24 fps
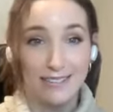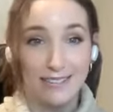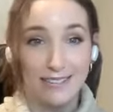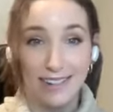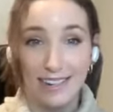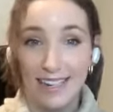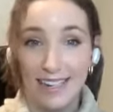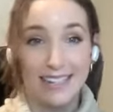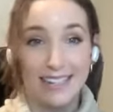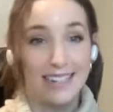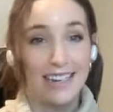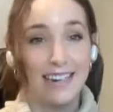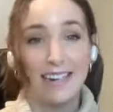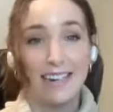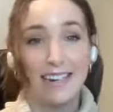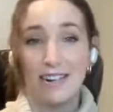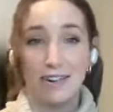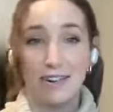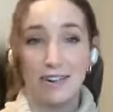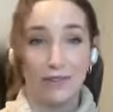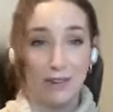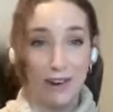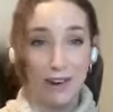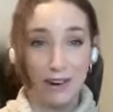You've done
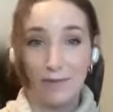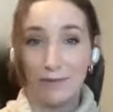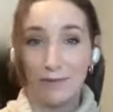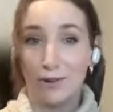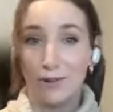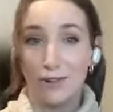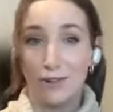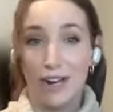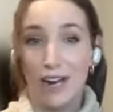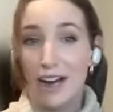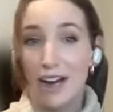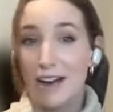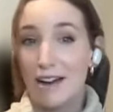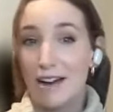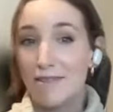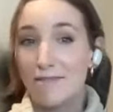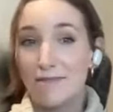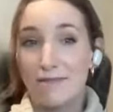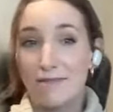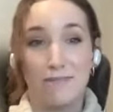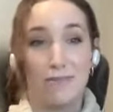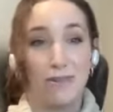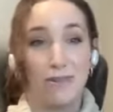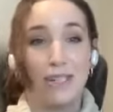an incredible
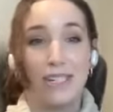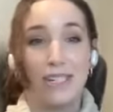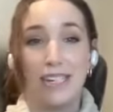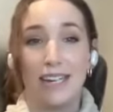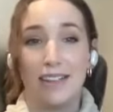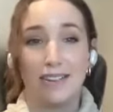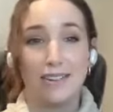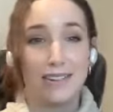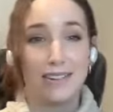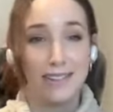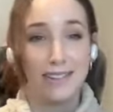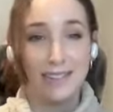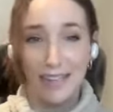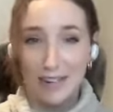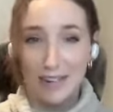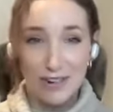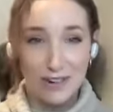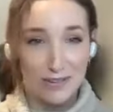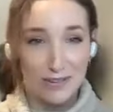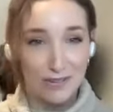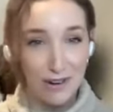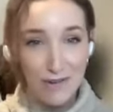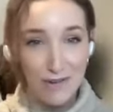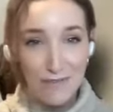job and put together
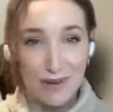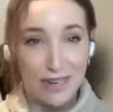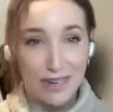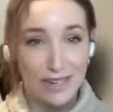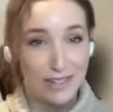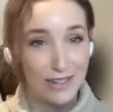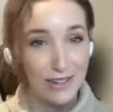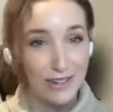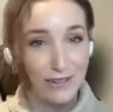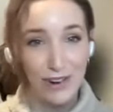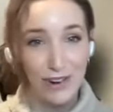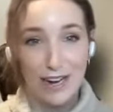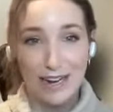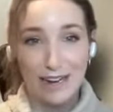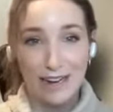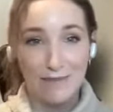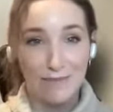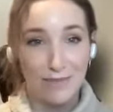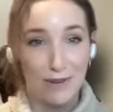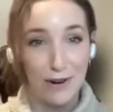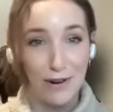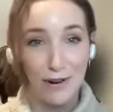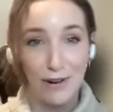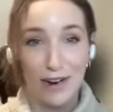such a robust
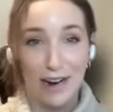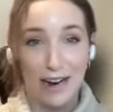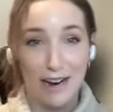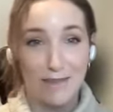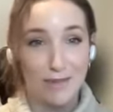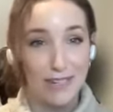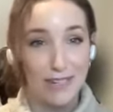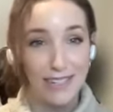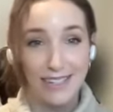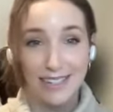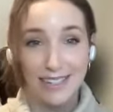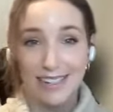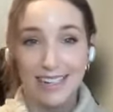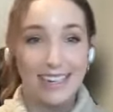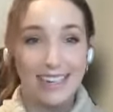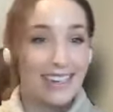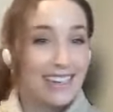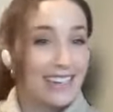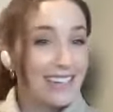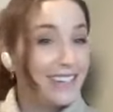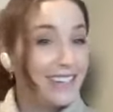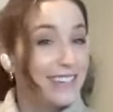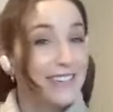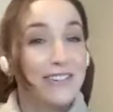training program. It's
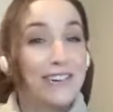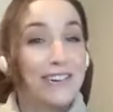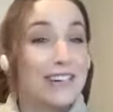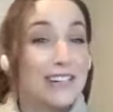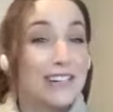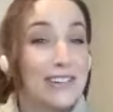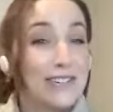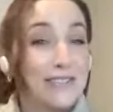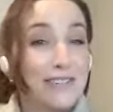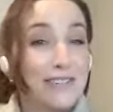so